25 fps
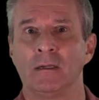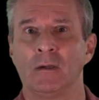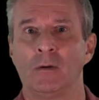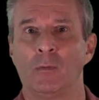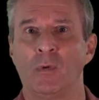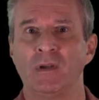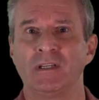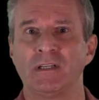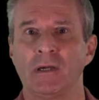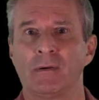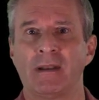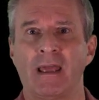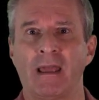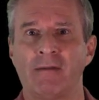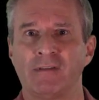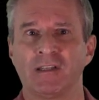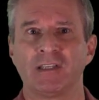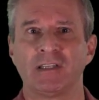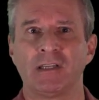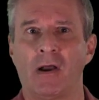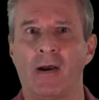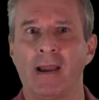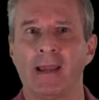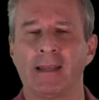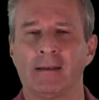we don't have a
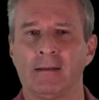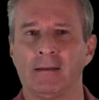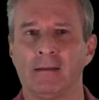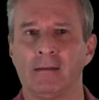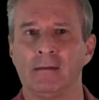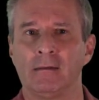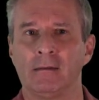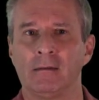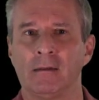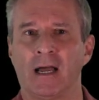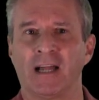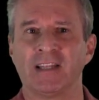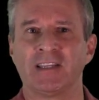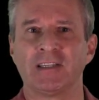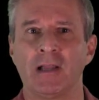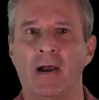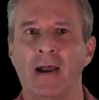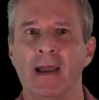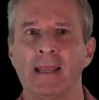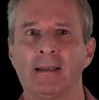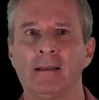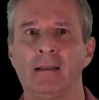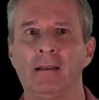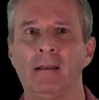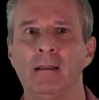title. A
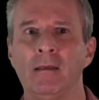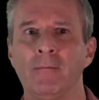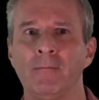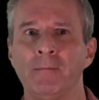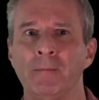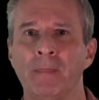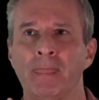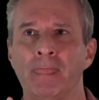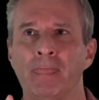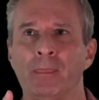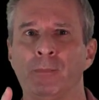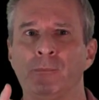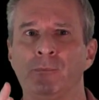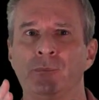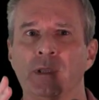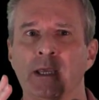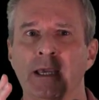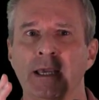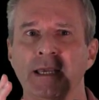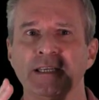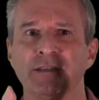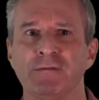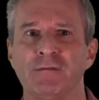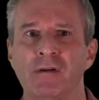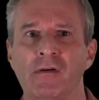title
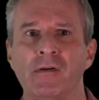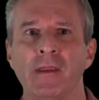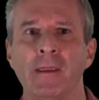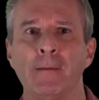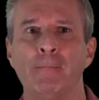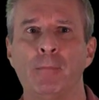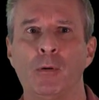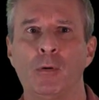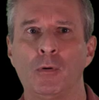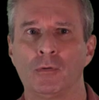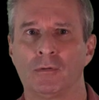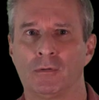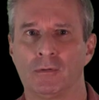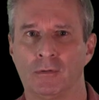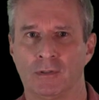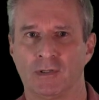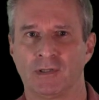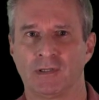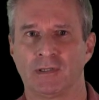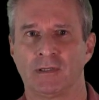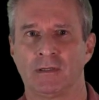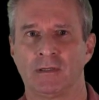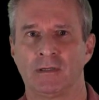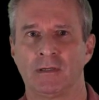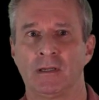is very
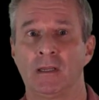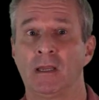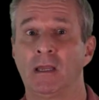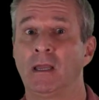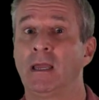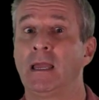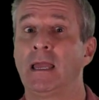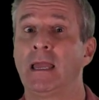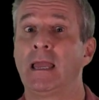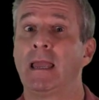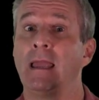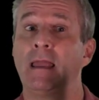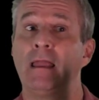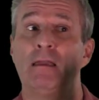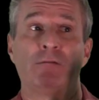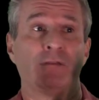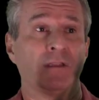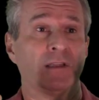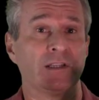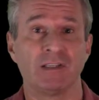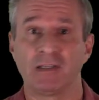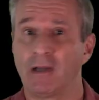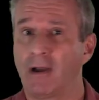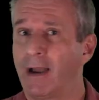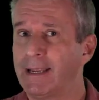important. If the
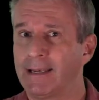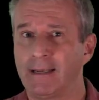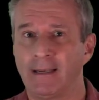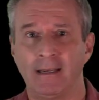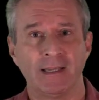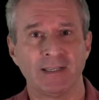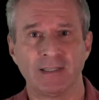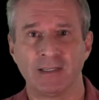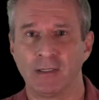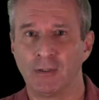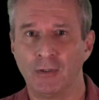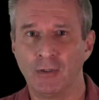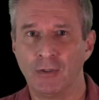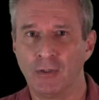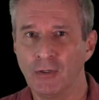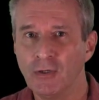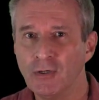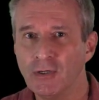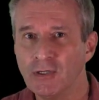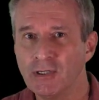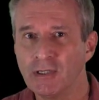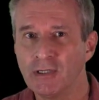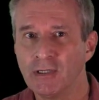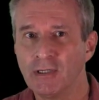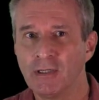title isn't
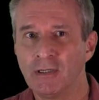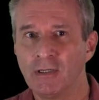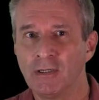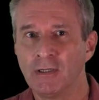good,